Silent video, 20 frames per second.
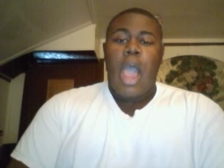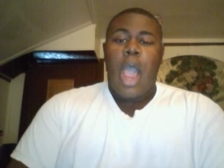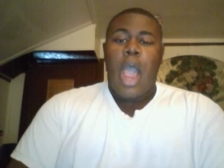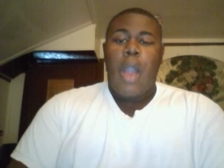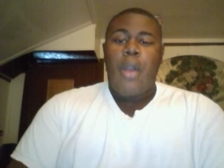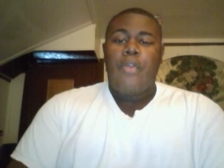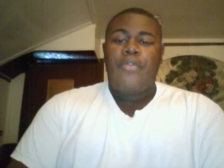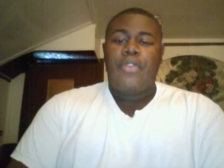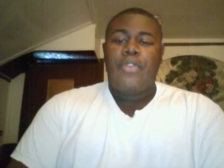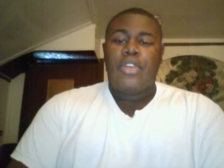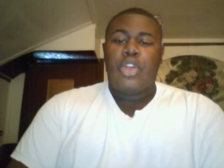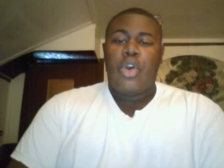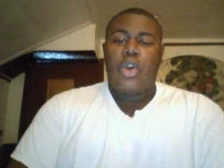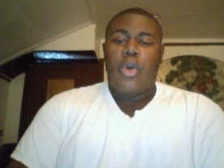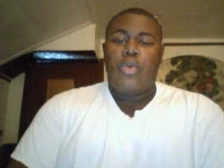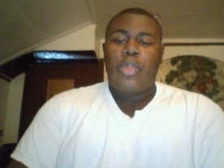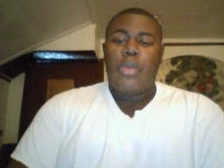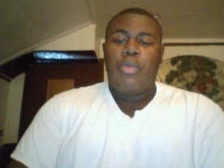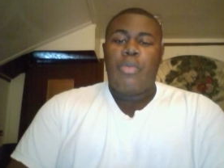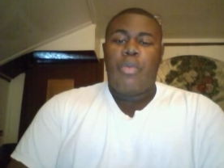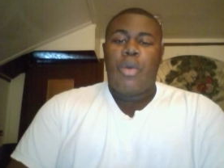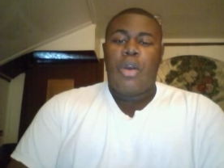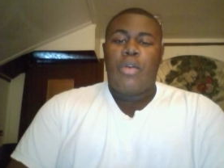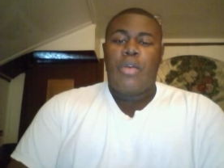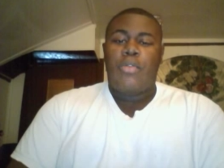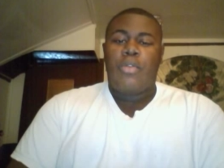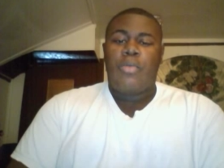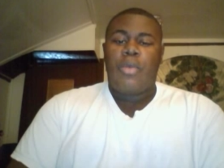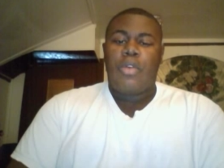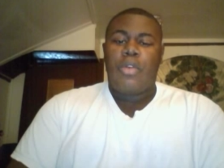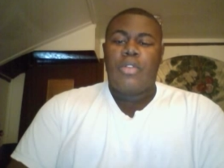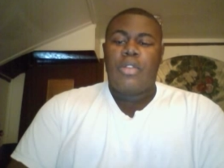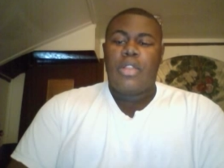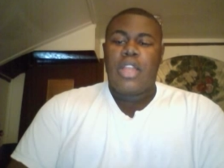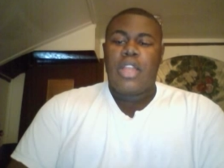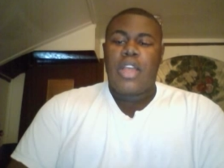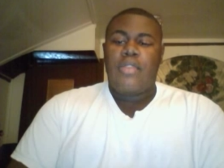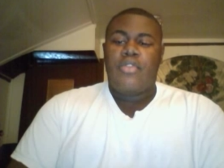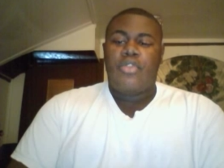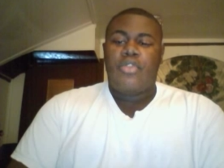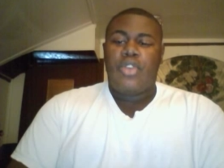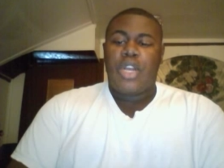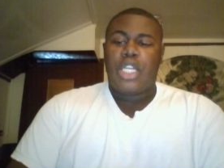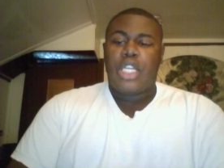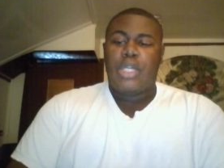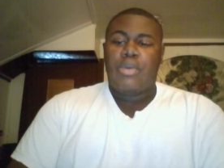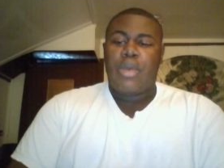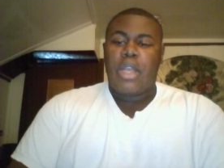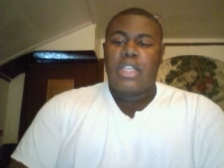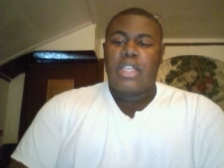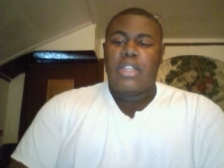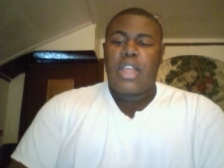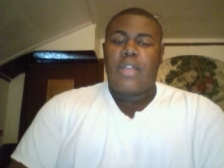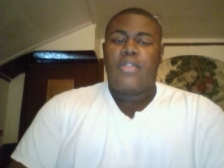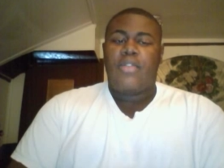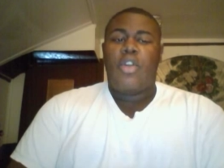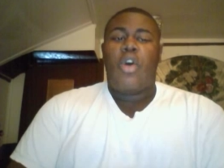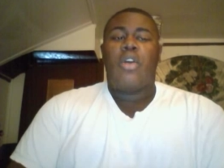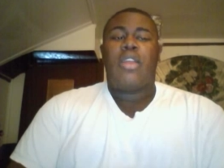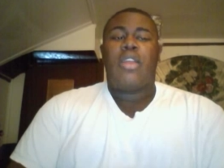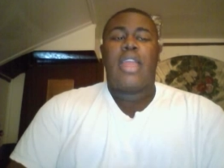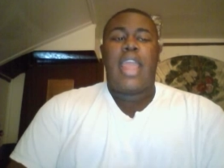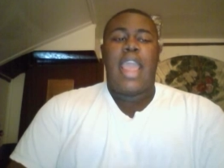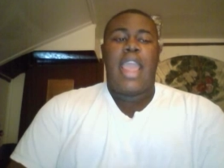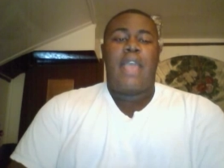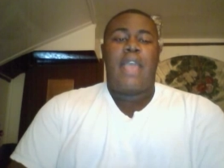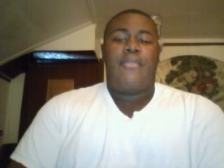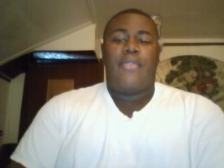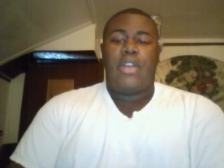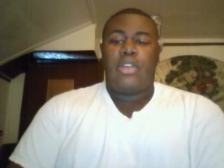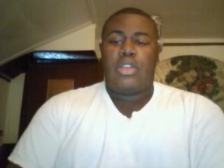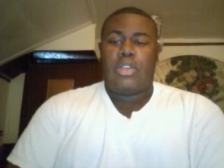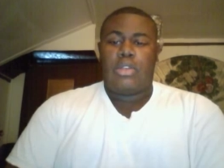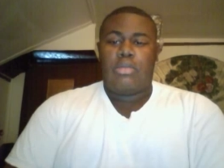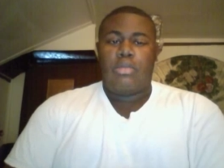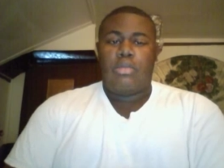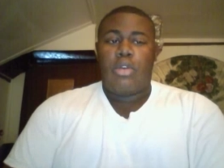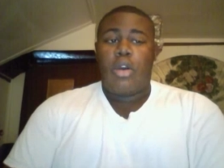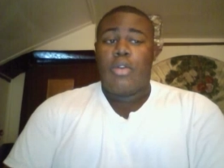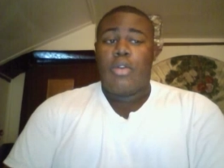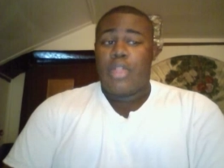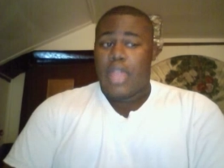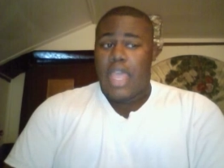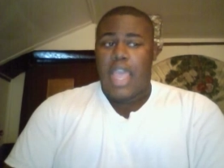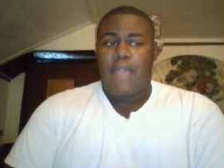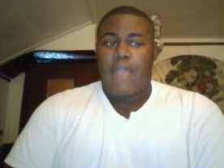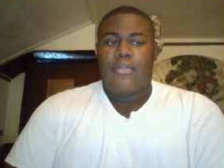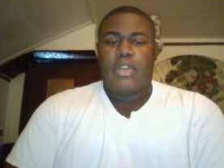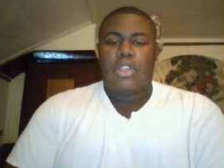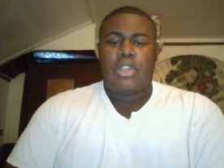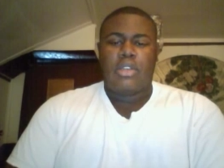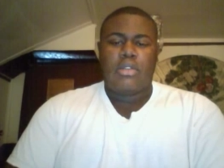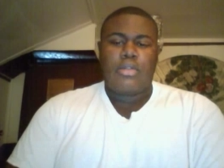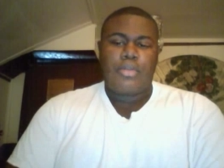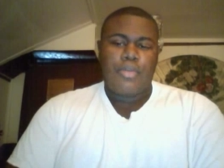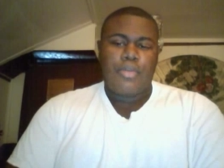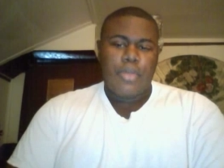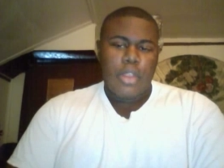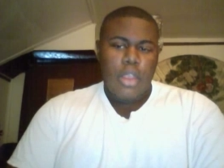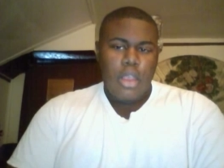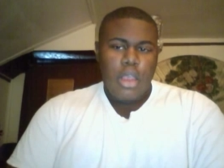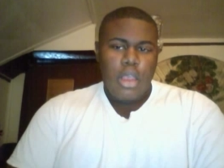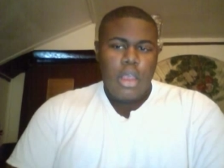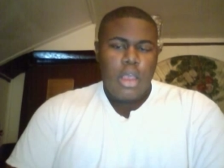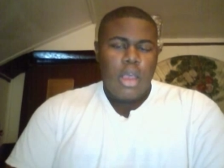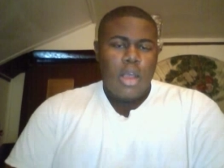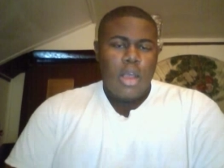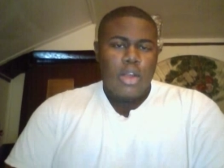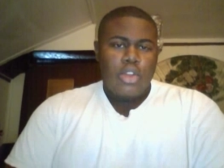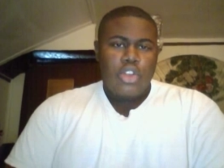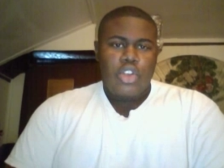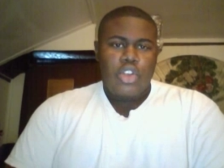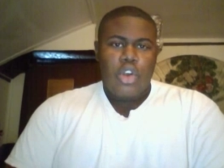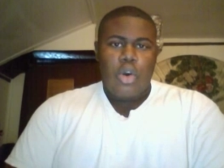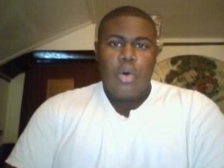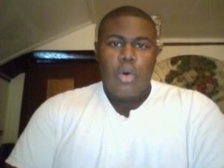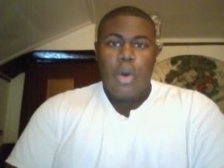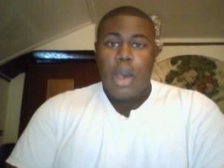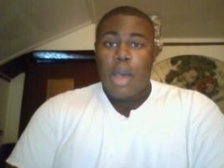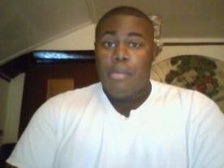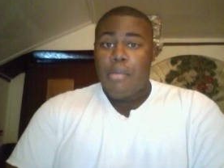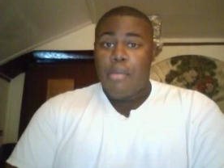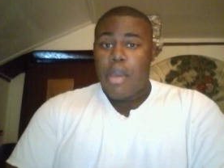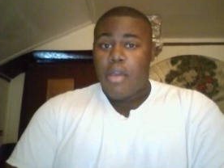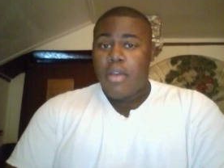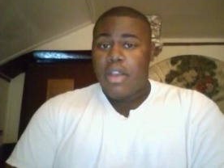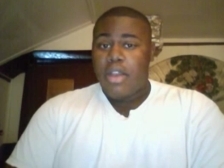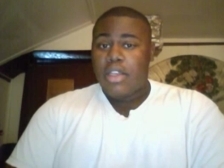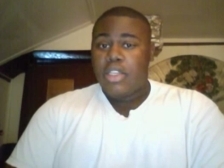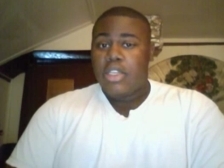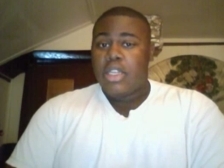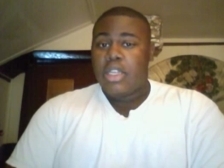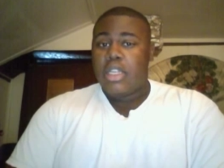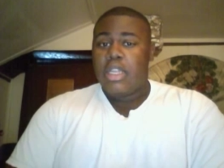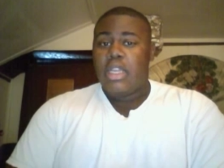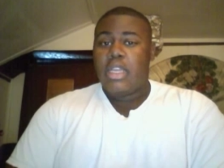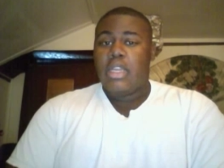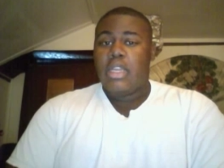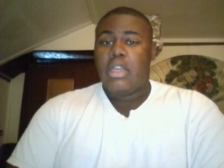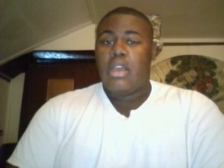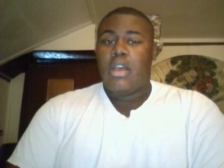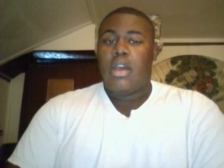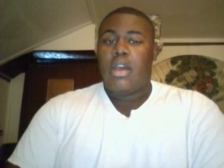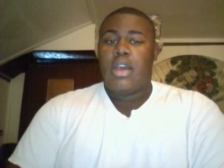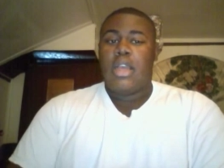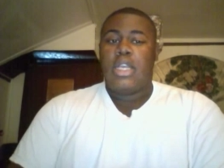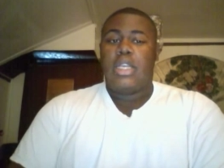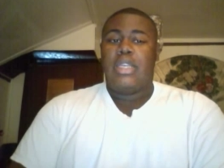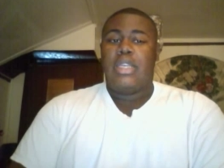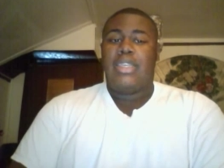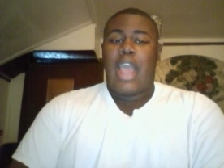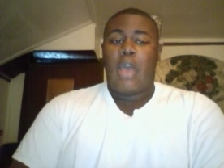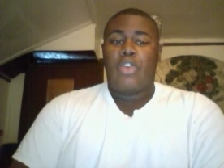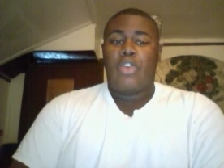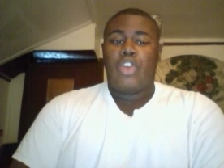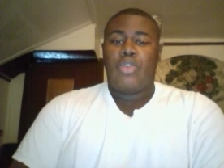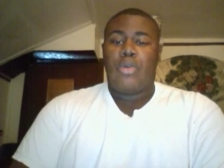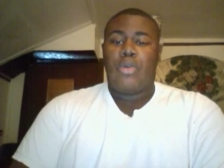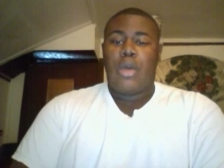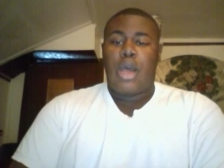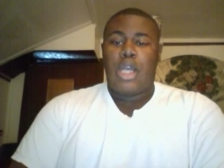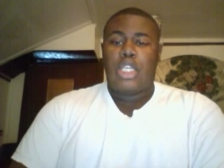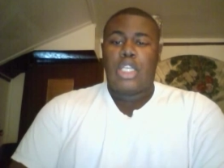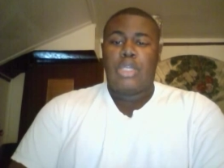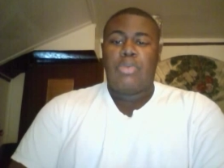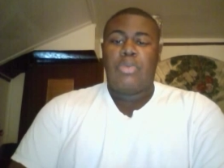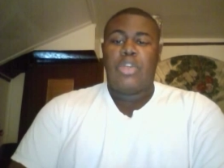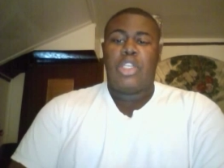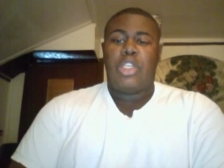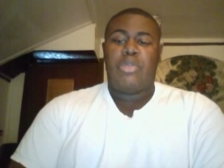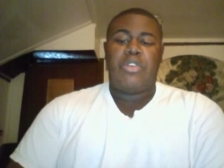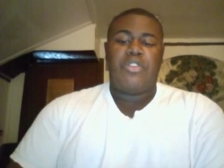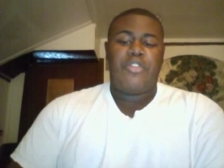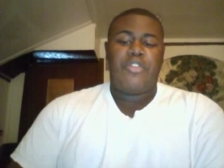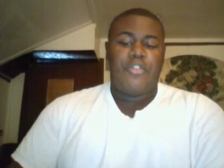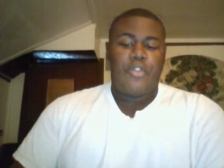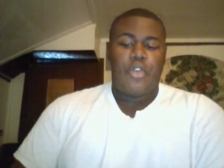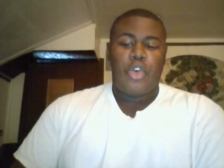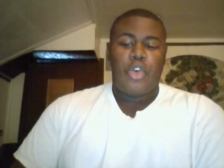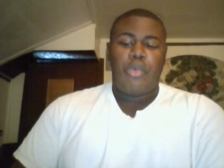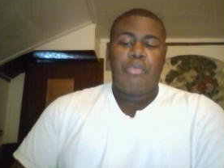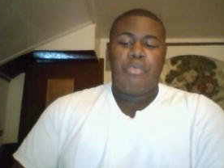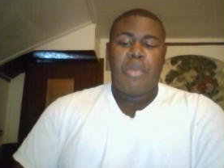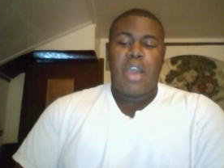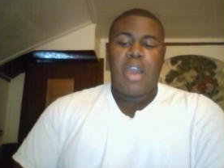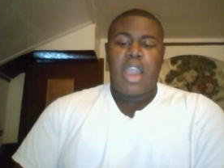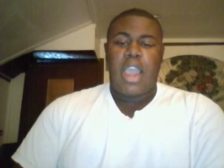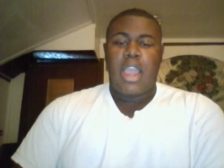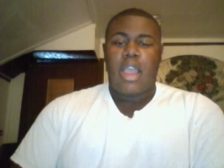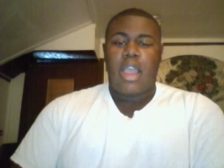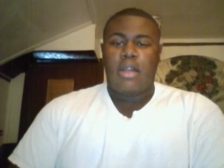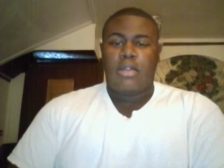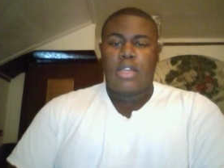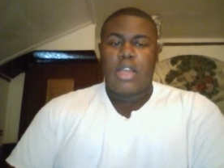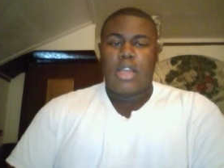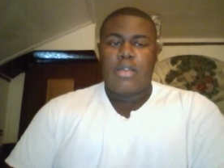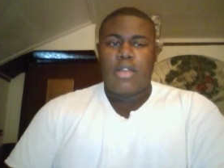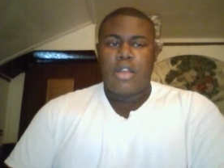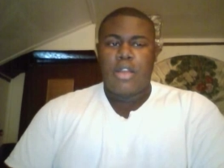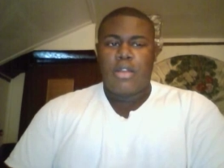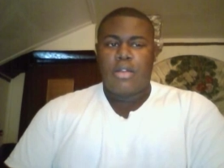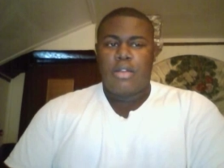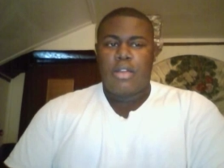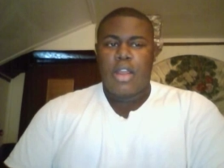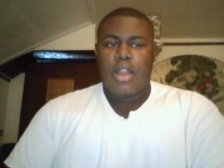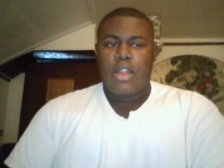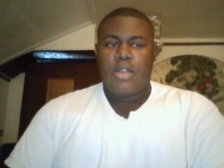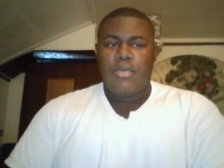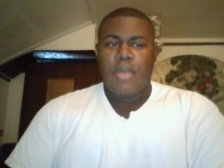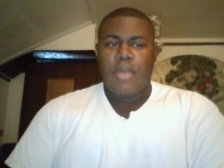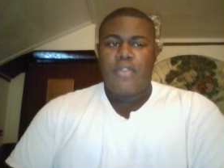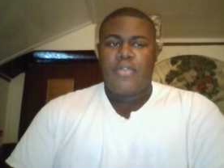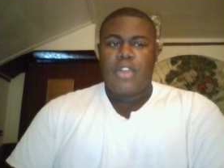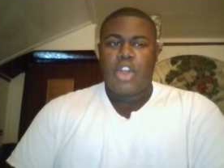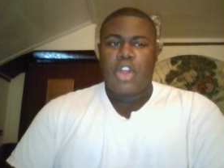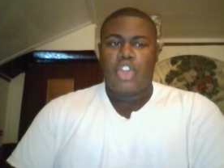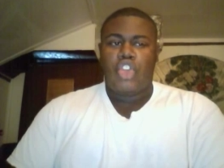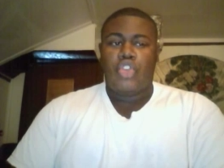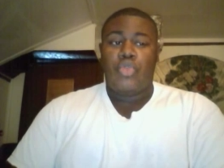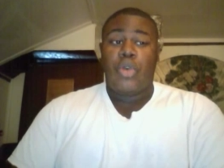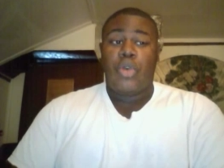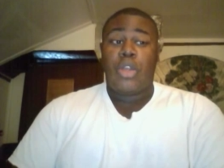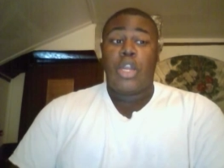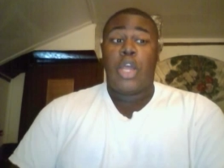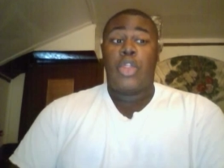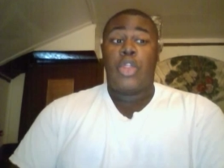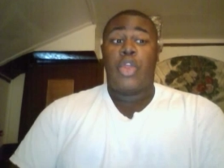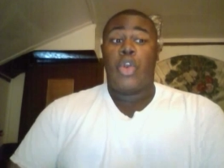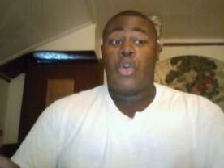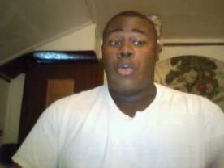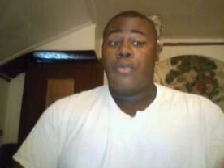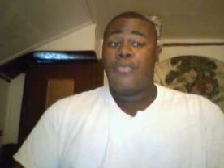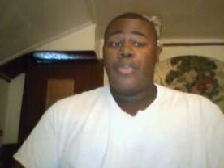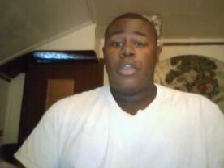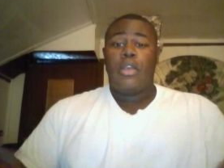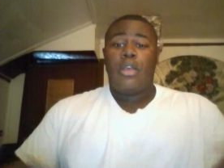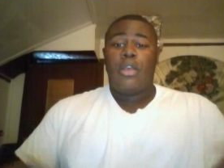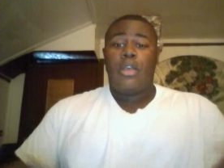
Howarth is the only one of the Want to Live transplants left on the canvas. So, Michael Easton is out of General Hospital. It has been confirmed by Daytime Confidential and other